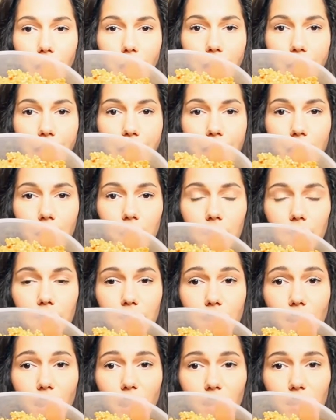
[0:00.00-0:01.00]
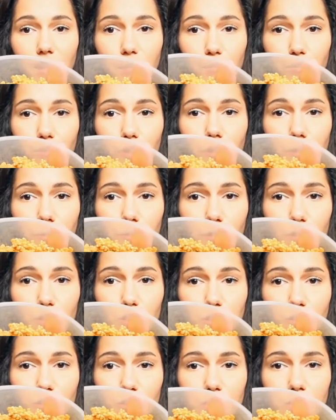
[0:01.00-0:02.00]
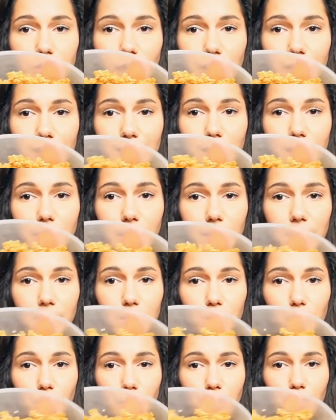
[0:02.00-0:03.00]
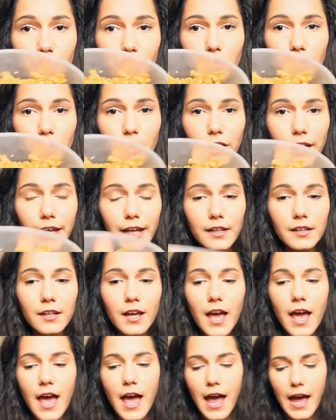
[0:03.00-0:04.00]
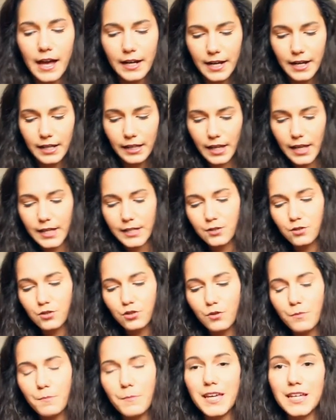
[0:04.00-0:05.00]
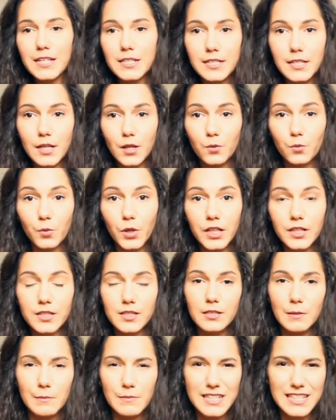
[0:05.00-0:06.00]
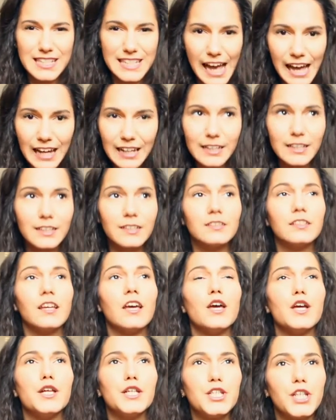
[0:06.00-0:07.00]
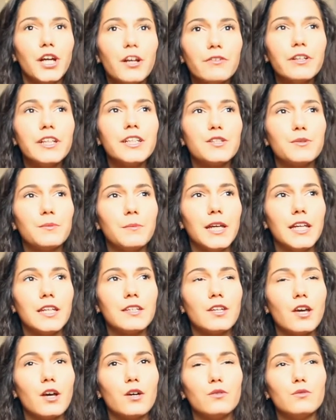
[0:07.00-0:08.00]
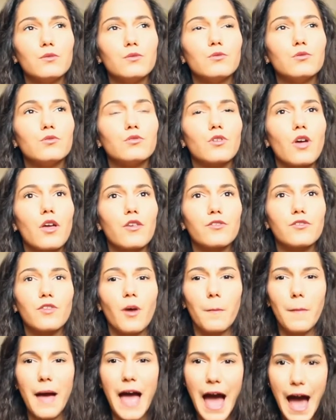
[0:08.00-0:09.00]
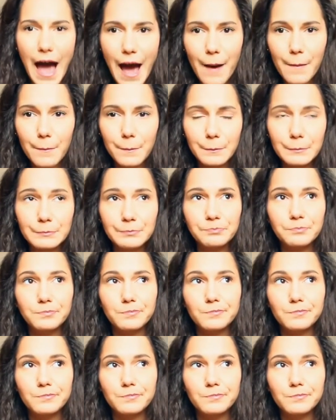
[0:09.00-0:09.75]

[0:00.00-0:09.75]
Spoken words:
And yeah, it pretty much looks like this when you cook it. And I like to mix it with some salad, cherry tomatoes, some ham,